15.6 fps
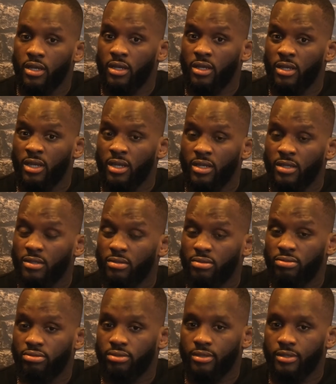Yeah, and
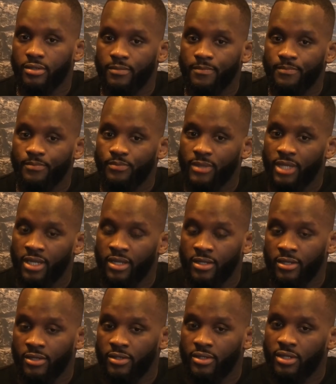I don't
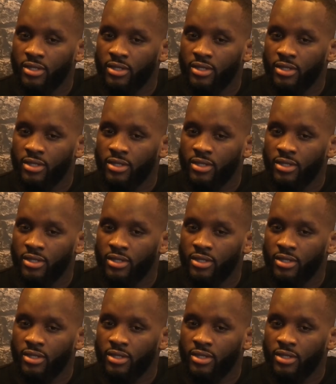know.